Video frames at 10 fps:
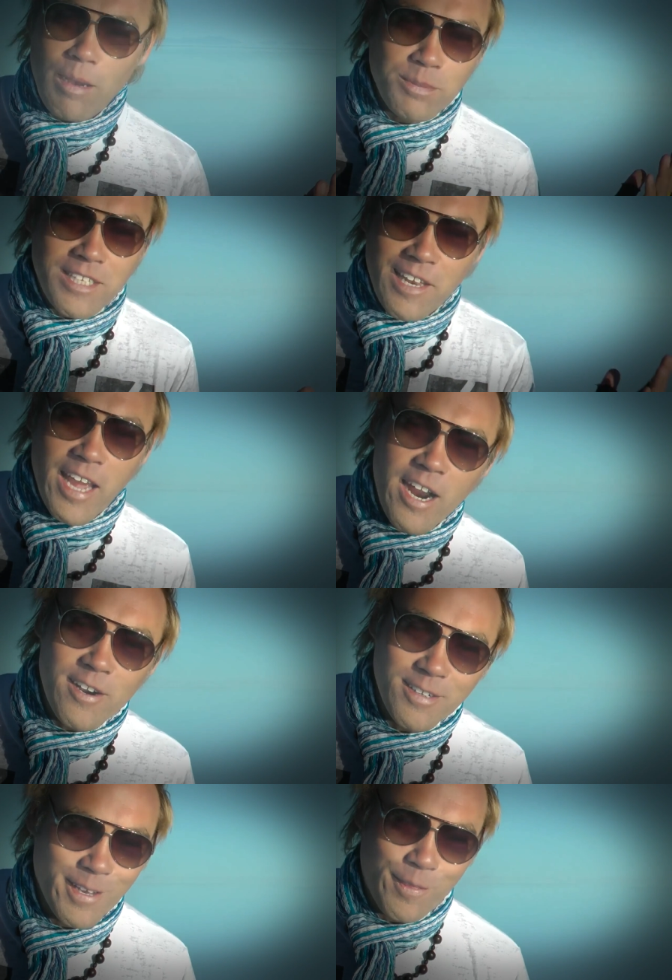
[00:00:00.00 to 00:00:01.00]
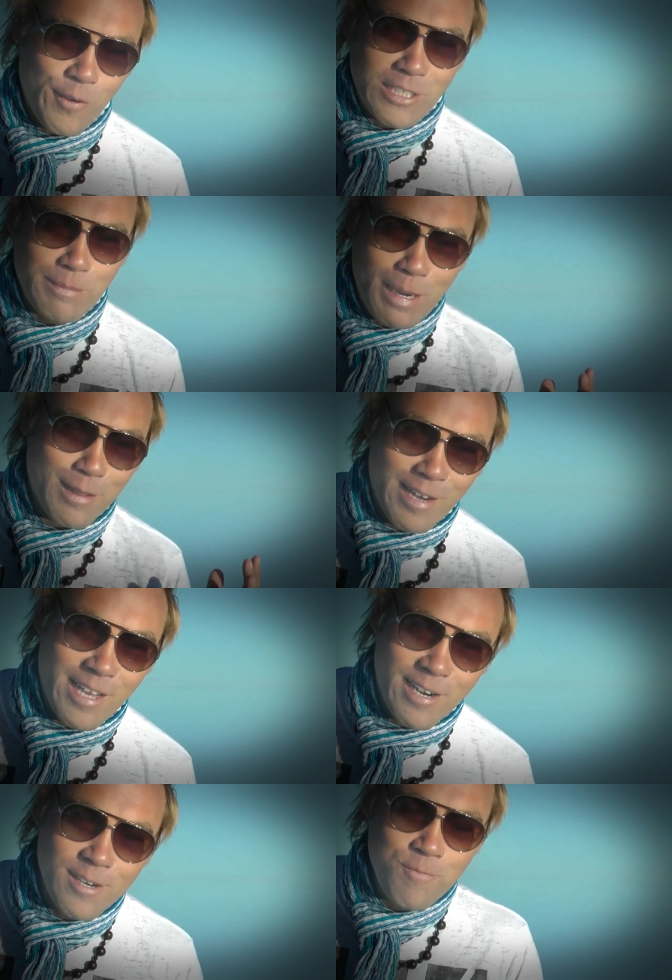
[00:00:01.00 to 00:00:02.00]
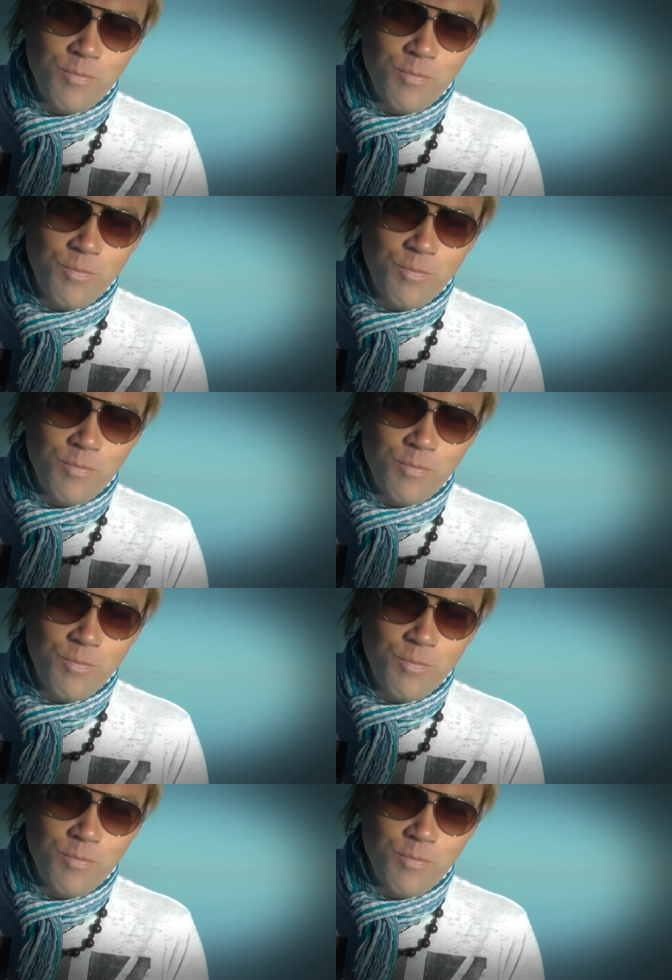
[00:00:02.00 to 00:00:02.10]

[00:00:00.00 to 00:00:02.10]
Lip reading: I'm still here 13 months later.